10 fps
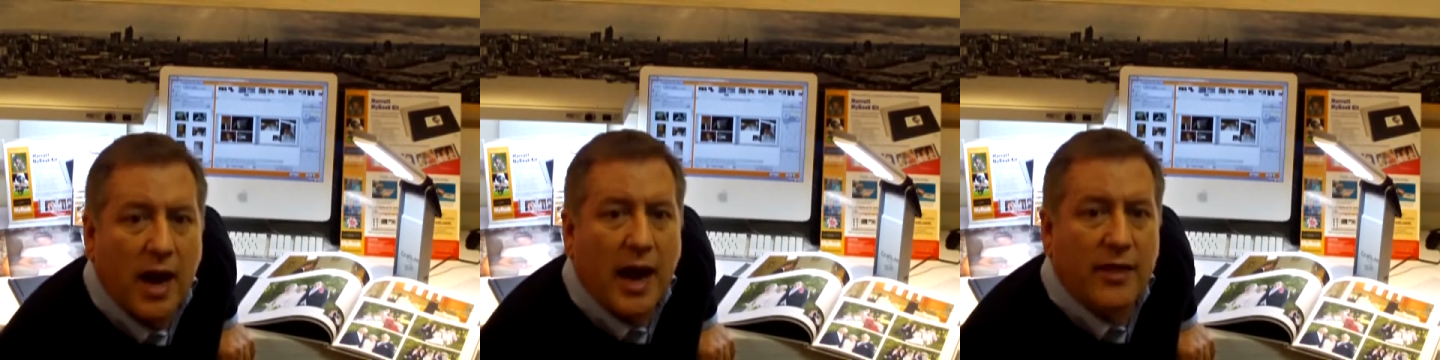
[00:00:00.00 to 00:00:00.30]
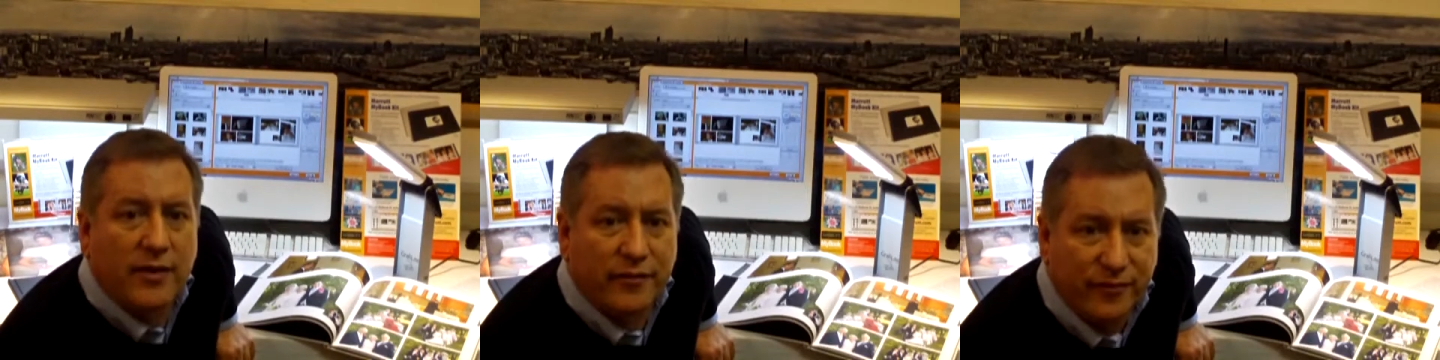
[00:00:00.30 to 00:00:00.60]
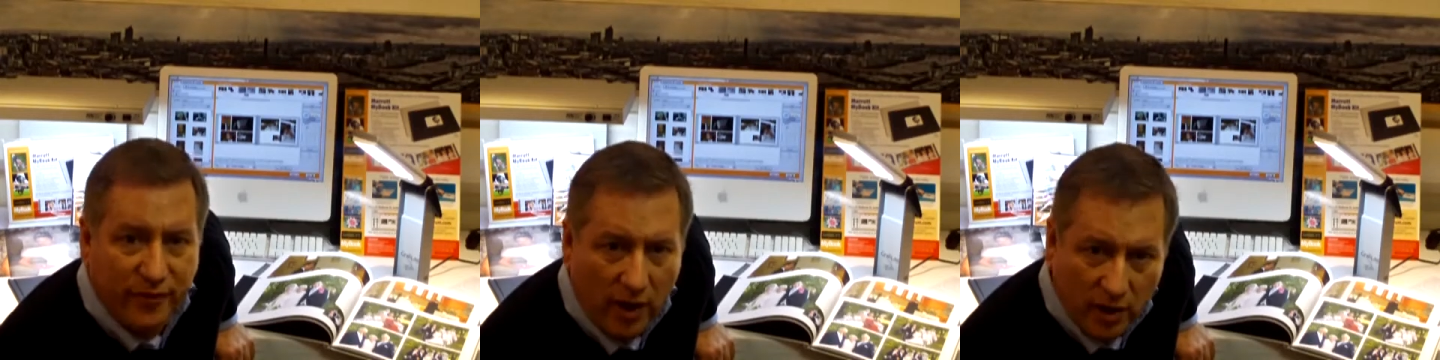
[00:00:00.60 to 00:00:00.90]
And the
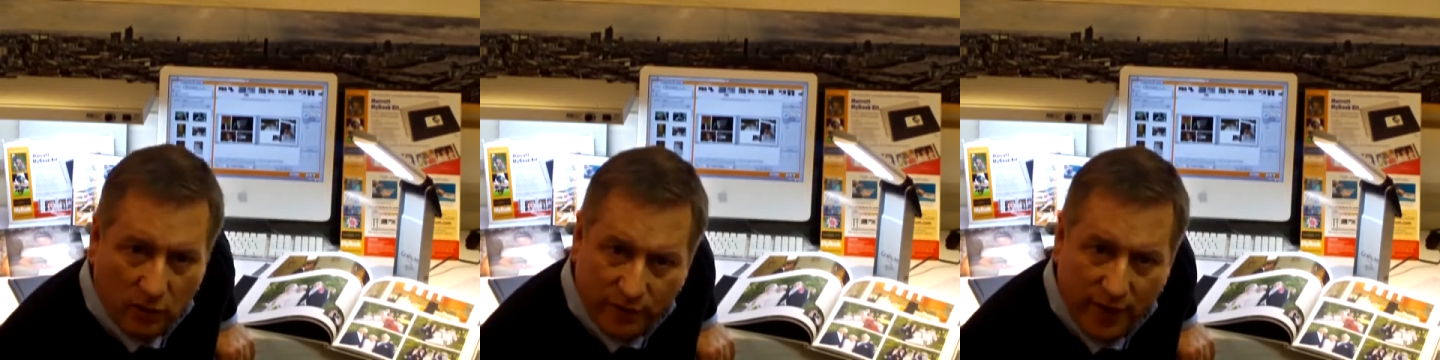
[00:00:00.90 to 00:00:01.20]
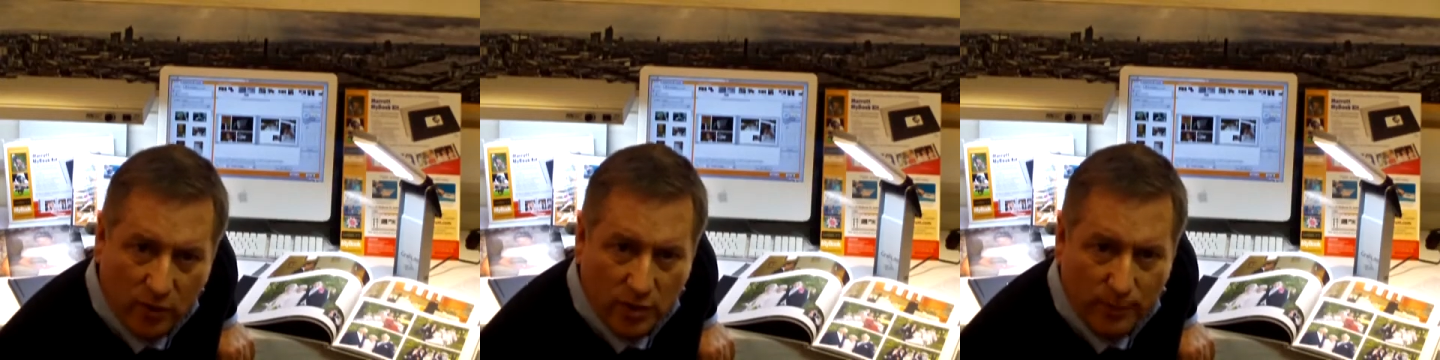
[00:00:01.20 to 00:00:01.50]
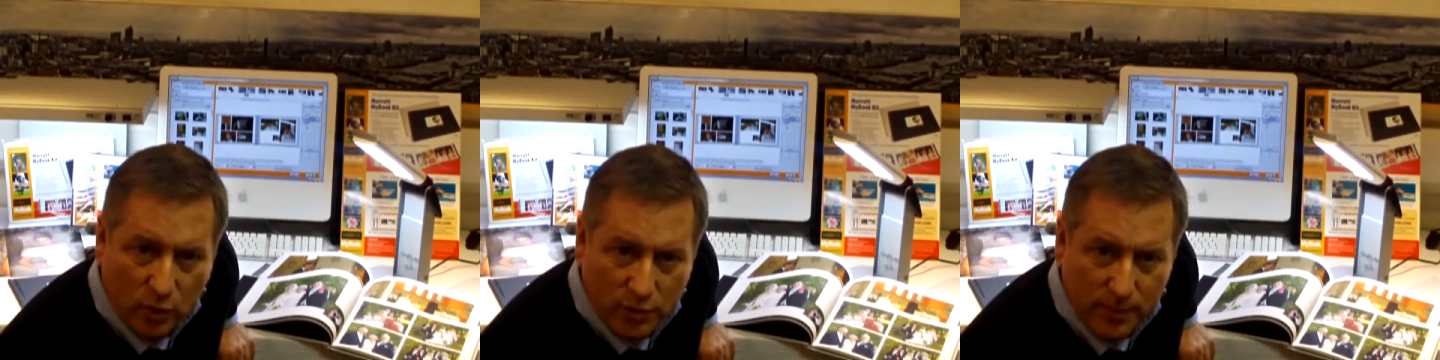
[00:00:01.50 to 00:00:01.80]
final photo books